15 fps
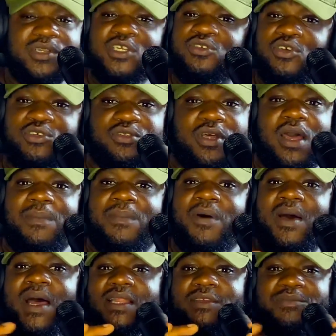They really just talk
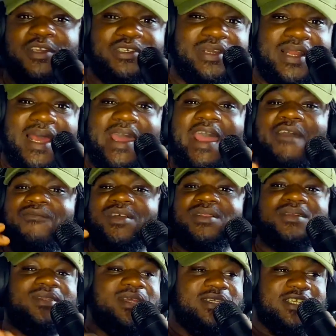about animation. Like
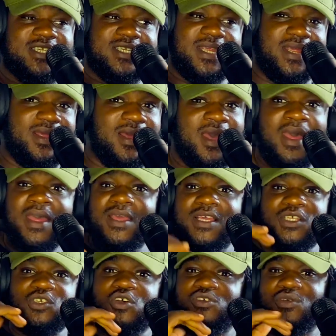everything they say
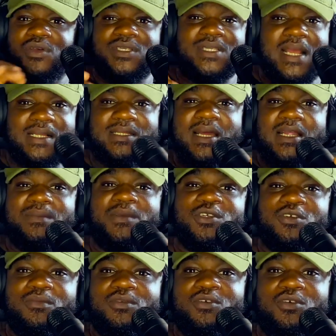is just concerning
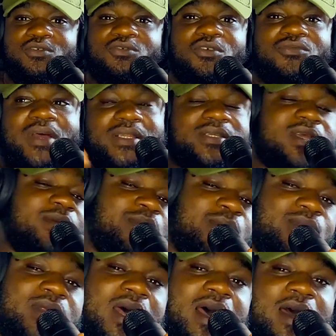animation because of and these are
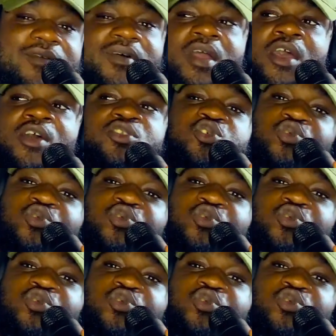people that have